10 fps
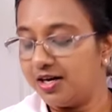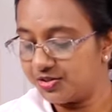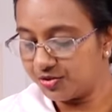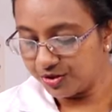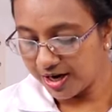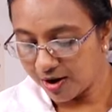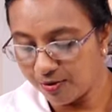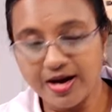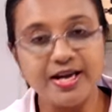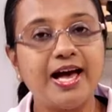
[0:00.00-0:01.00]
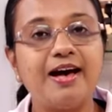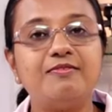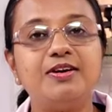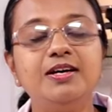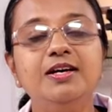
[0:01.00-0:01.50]
So now I have
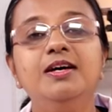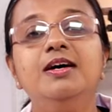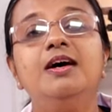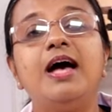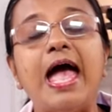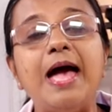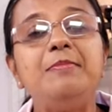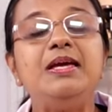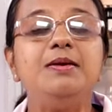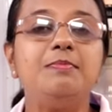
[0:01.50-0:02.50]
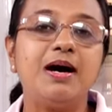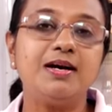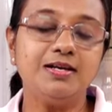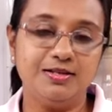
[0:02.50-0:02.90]
an amoeba